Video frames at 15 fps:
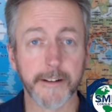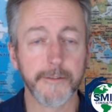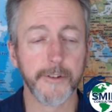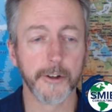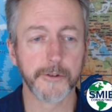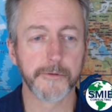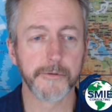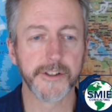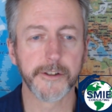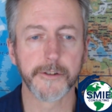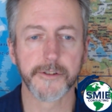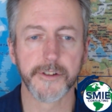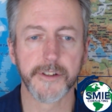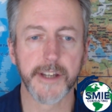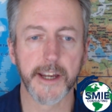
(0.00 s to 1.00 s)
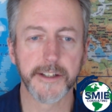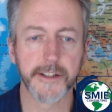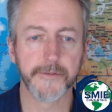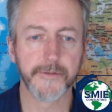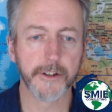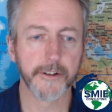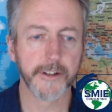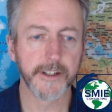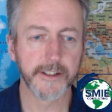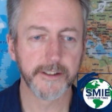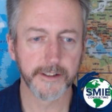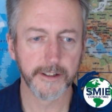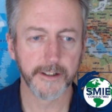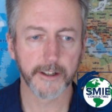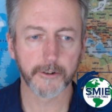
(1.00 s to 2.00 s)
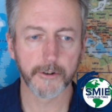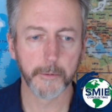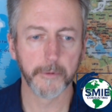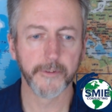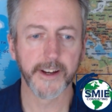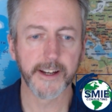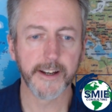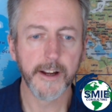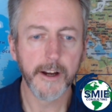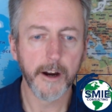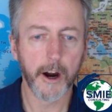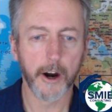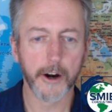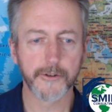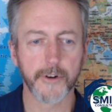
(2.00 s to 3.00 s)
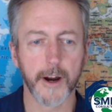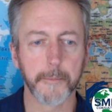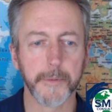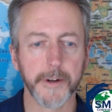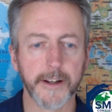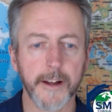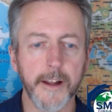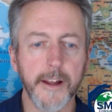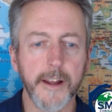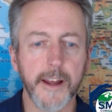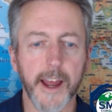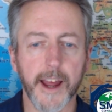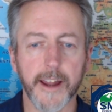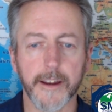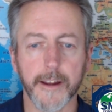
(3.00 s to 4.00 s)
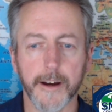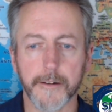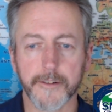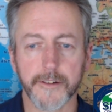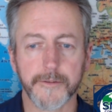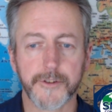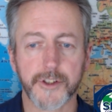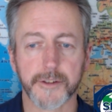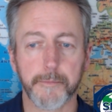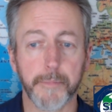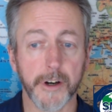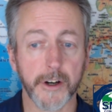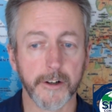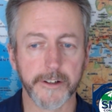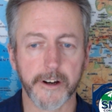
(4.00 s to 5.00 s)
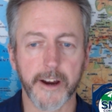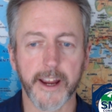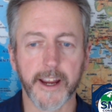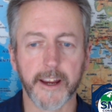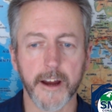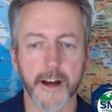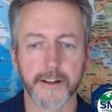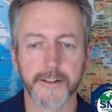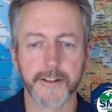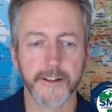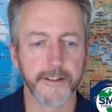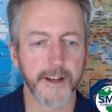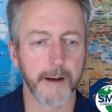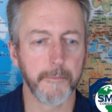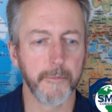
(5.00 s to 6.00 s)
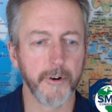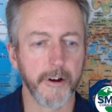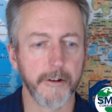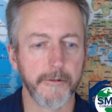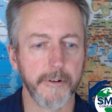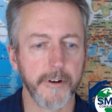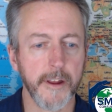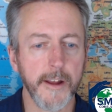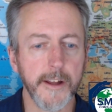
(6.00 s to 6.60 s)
Those research-intensive unities in the Group of 8 are dropping and just barely are hanging on to the top 100.